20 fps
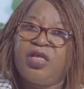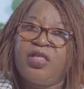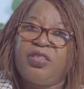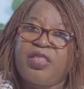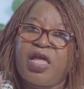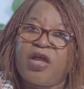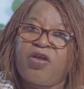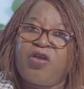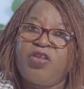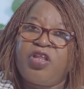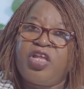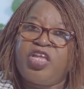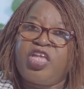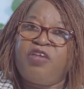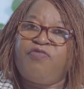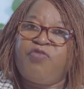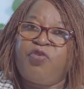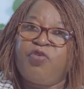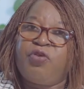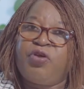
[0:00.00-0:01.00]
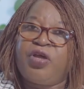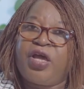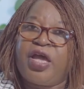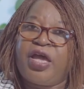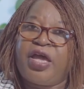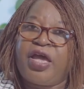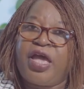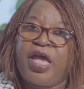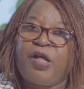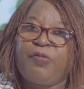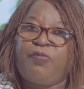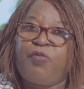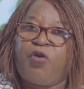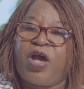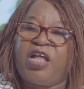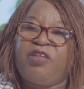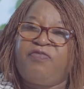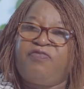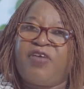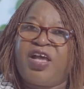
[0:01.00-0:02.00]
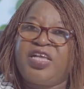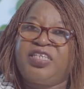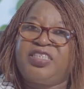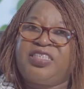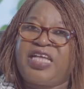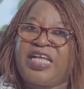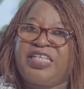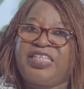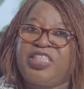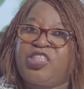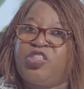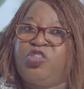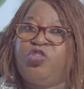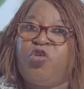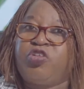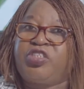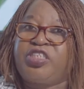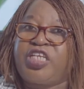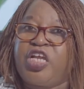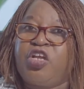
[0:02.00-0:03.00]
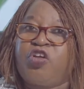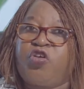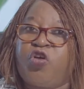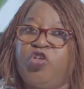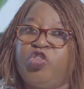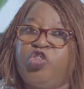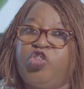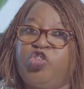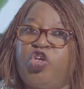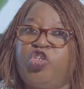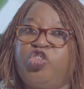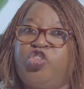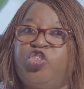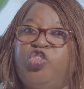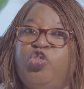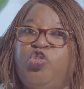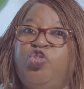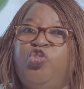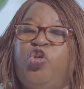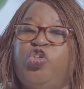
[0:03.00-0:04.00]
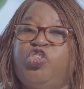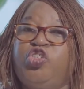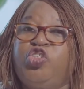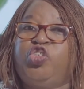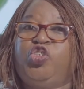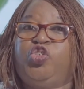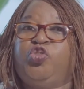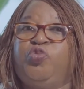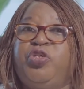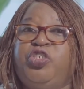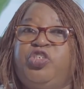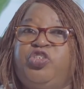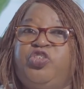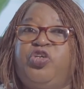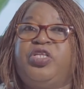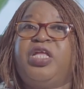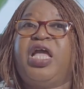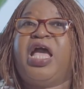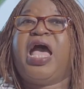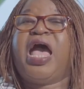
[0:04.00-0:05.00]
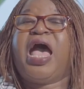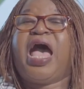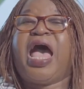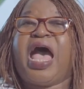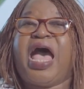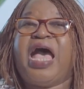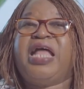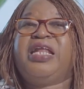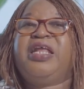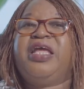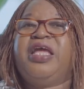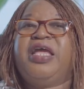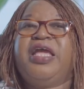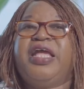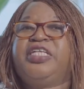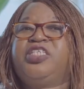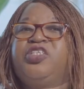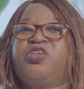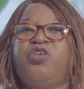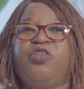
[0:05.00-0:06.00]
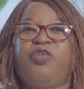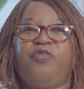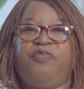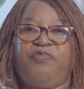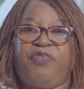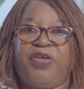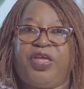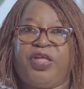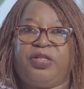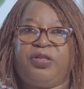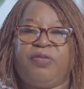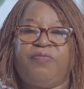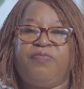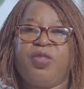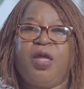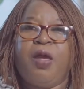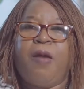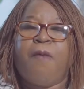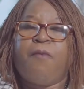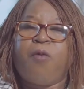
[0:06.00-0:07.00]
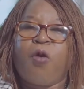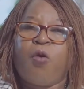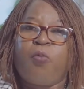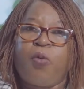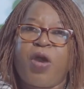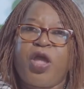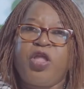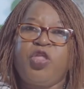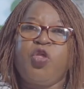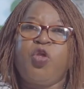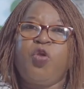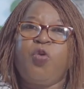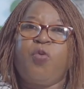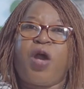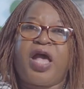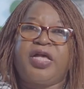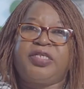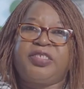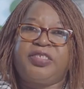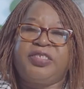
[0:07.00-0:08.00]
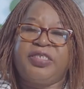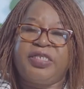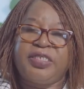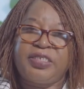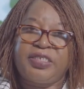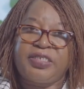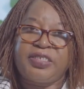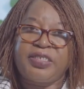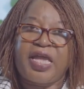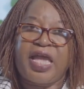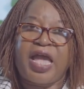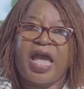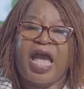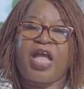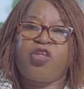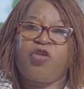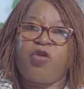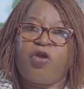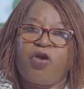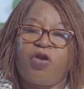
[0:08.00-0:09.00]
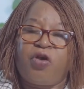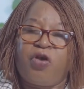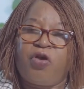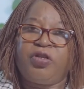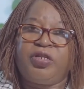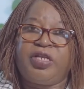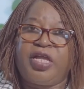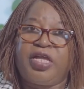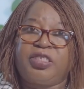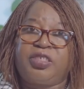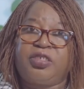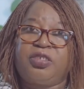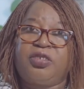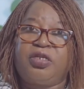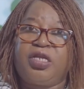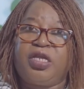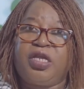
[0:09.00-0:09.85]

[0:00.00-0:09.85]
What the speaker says: they're going to give you a help or advice that is not in conjunction to your situation and it's going to fail. But when you are sincere and you're honest,